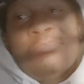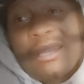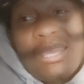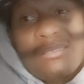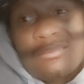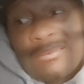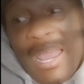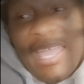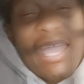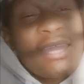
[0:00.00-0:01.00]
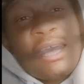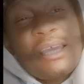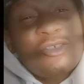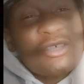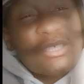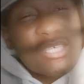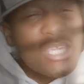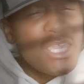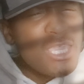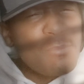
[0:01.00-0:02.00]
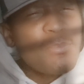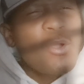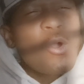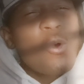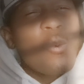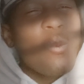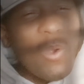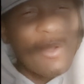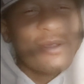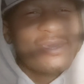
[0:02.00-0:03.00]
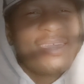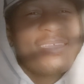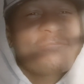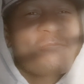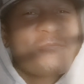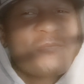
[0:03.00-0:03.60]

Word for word: but he's great, and he just keep working.